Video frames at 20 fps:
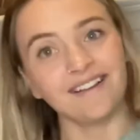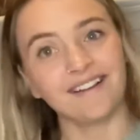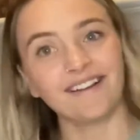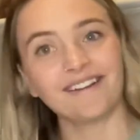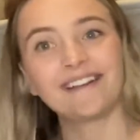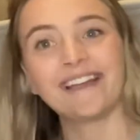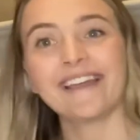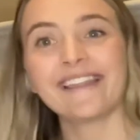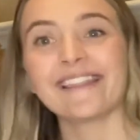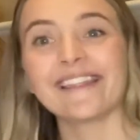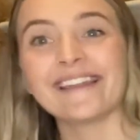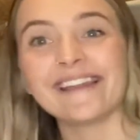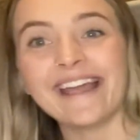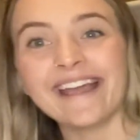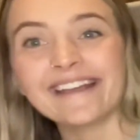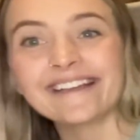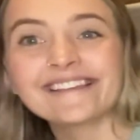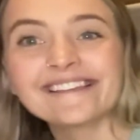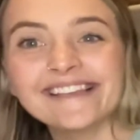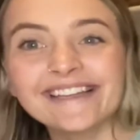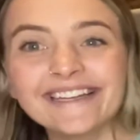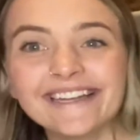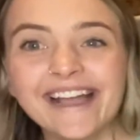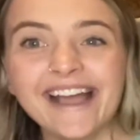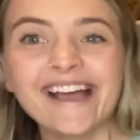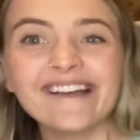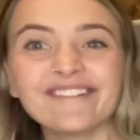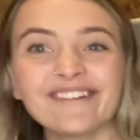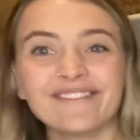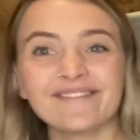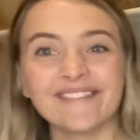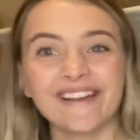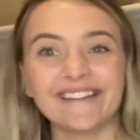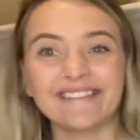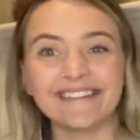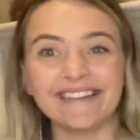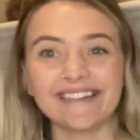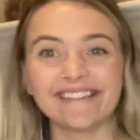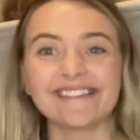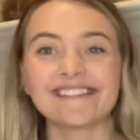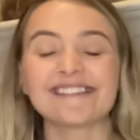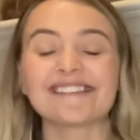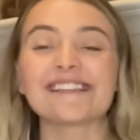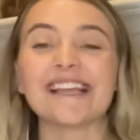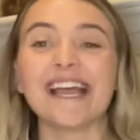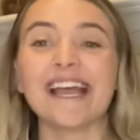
Okay, the next thing I have on my list